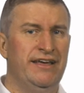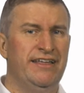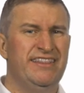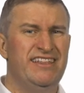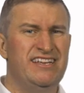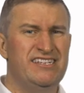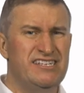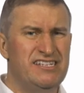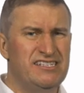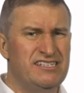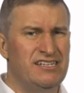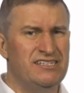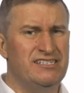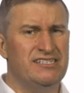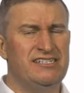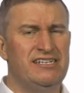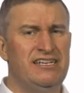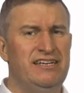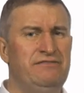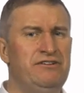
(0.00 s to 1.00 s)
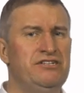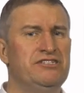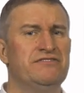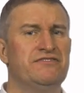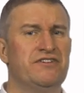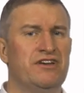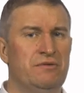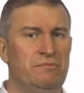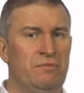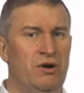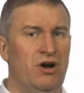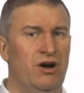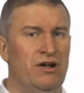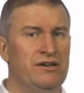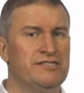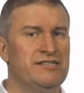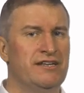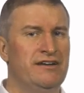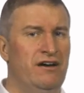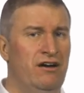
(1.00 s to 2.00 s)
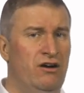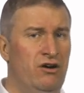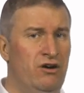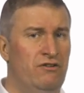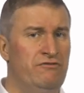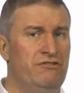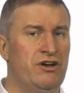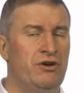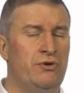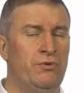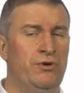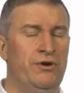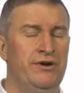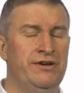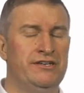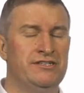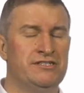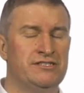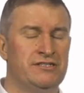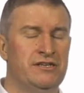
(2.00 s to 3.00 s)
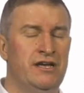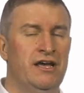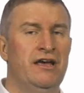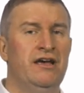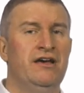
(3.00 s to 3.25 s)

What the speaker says: This is the series of commands that R requires